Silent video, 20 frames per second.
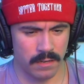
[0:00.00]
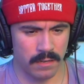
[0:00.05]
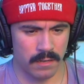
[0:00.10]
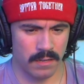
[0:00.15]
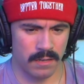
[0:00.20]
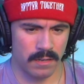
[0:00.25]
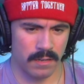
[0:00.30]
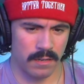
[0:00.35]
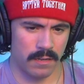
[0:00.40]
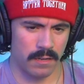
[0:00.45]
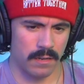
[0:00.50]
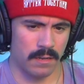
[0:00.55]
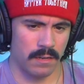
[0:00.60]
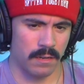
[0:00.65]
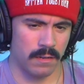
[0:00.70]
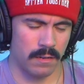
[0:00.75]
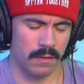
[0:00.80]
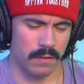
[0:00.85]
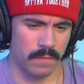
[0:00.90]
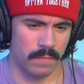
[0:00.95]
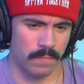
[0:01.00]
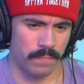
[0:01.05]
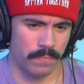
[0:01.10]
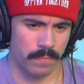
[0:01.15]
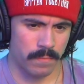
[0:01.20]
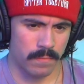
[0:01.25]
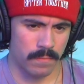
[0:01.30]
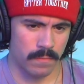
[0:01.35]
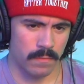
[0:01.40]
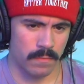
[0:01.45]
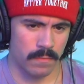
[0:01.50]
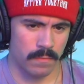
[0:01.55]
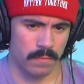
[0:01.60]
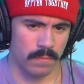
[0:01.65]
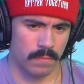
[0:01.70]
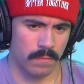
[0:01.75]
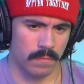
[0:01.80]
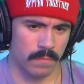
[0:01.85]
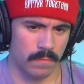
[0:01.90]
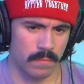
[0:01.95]

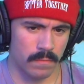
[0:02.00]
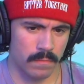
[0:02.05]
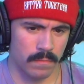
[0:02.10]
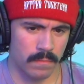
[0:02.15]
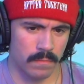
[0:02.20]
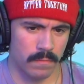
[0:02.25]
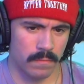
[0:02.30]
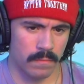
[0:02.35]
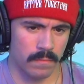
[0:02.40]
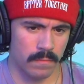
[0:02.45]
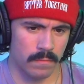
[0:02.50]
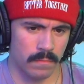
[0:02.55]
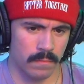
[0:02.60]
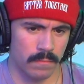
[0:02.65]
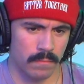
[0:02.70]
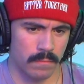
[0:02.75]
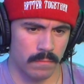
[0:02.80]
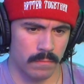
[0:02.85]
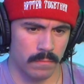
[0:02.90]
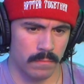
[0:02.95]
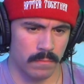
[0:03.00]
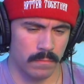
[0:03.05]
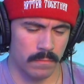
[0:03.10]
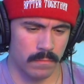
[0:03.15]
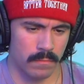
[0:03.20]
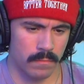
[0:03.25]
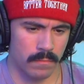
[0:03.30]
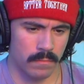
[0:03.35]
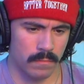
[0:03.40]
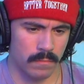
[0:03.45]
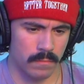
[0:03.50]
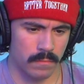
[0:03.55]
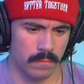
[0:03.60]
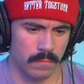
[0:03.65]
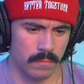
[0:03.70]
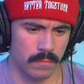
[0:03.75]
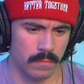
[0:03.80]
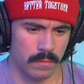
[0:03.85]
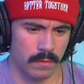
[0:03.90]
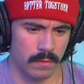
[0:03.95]

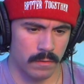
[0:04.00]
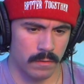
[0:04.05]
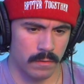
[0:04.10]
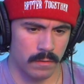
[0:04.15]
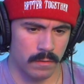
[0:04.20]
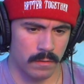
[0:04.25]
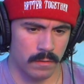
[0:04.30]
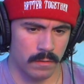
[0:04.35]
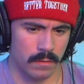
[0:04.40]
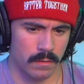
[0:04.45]
Nobody speaks.